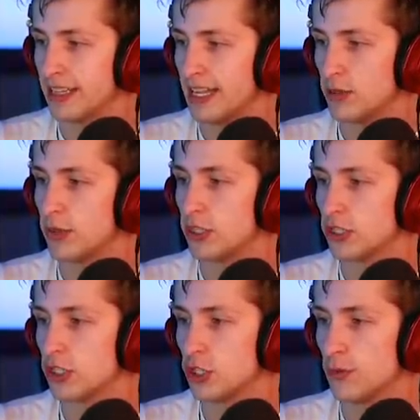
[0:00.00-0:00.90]
guys, with
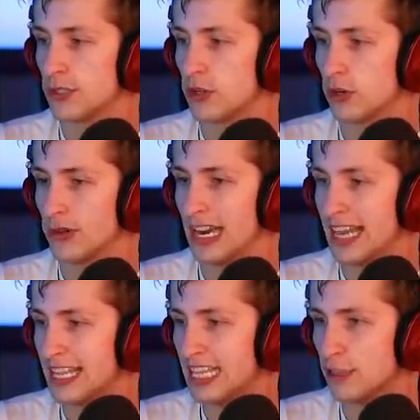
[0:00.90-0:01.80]
just a super strong crit.
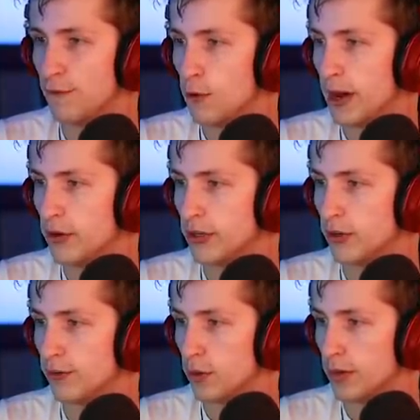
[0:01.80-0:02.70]
I think that's a full pirate
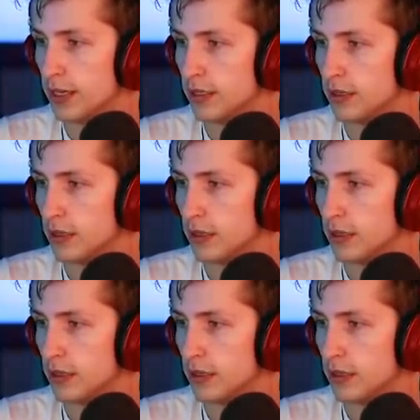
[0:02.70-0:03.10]
uniform, right?